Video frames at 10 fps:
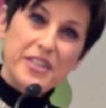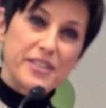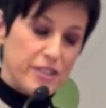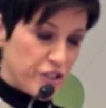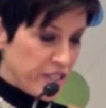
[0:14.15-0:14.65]

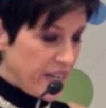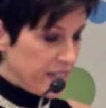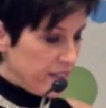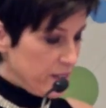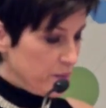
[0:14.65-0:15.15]
Etienne
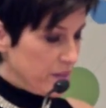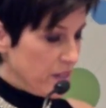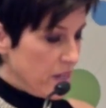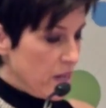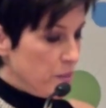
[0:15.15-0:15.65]
Schneider,
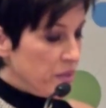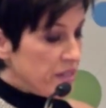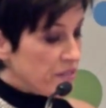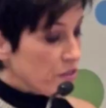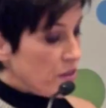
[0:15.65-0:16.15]

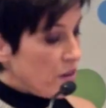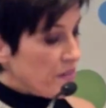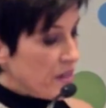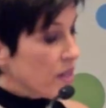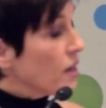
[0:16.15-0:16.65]
Minister
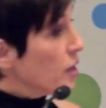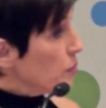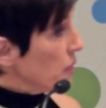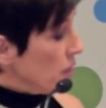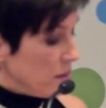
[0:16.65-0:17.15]
of the
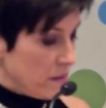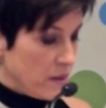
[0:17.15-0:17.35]
Economy,